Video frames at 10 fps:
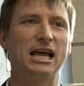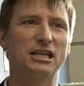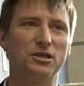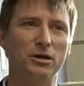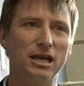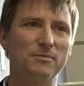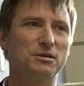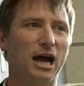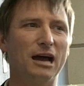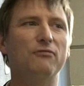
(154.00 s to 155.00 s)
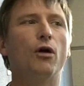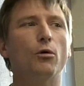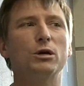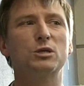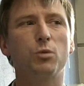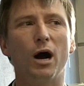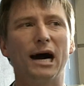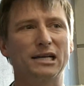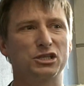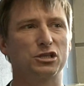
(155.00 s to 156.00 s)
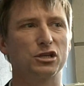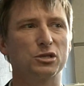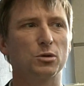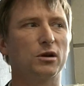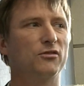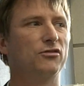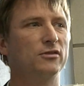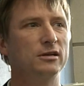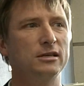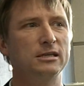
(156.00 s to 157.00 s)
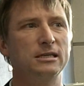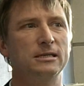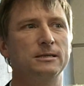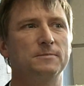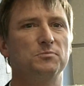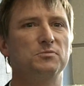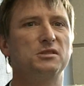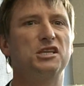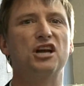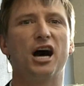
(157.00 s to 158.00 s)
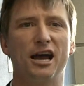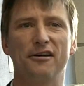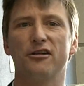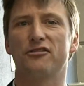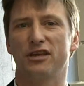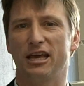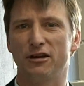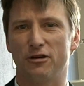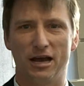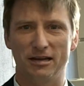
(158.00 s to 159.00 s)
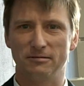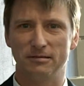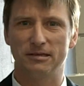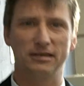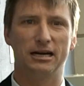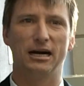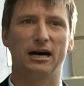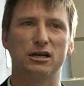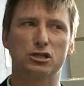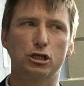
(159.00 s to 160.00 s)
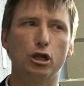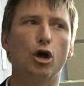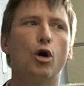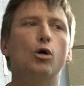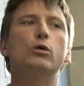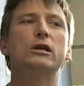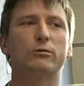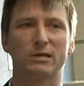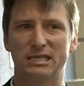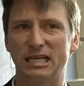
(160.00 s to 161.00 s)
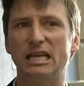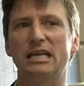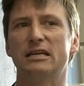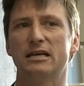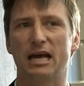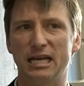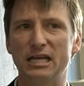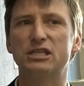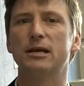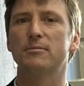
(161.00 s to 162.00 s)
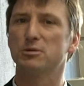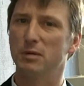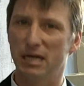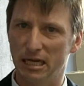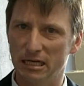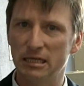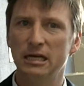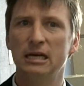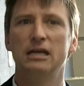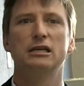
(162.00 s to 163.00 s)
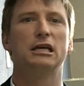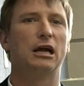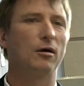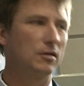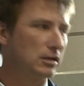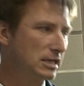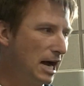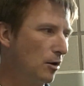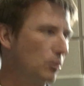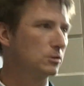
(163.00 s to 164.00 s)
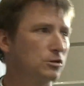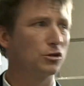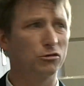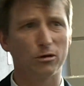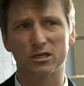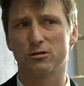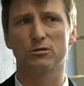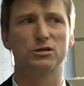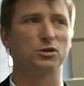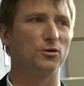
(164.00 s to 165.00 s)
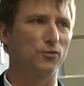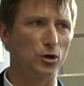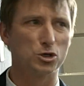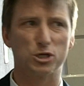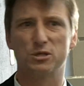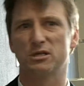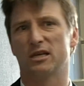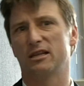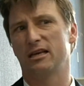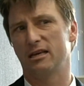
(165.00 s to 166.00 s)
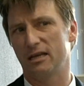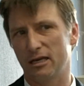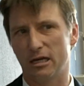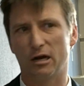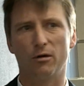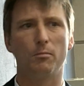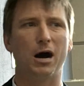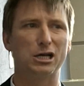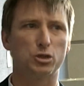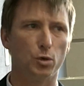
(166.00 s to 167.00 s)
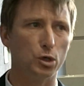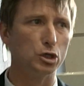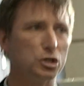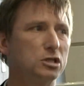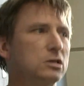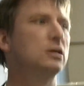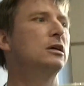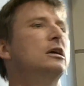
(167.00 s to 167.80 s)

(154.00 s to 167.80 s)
And so HIMSS, I've always watched sort of denial of the internet yeah. Slowly recede at each HIMSS meeting, mm-hmm. you know, and the towers and the thrusters and the versions and yeah. the, you know, modules,